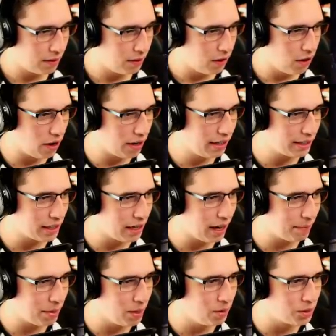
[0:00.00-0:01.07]
Oh, and listen to
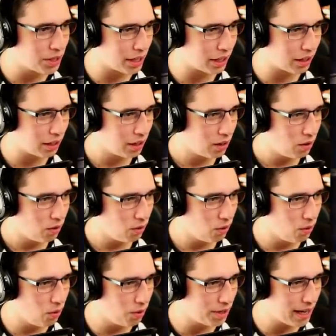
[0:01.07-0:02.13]
that music!
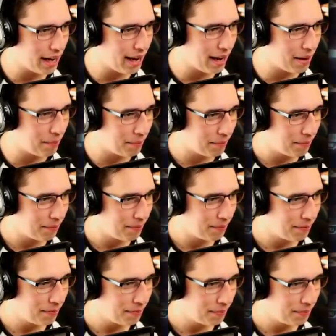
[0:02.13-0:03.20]
Oh,
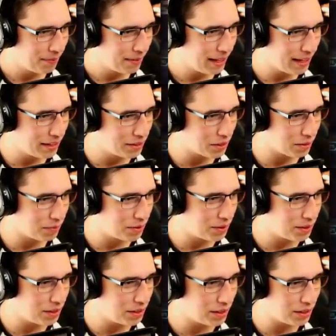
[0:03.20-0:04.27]
damn! That is some
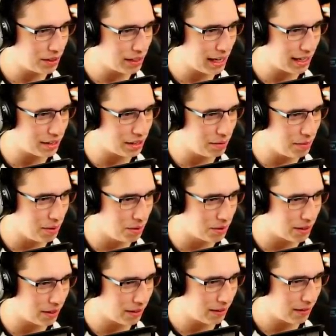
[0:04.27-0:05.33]
sexy music.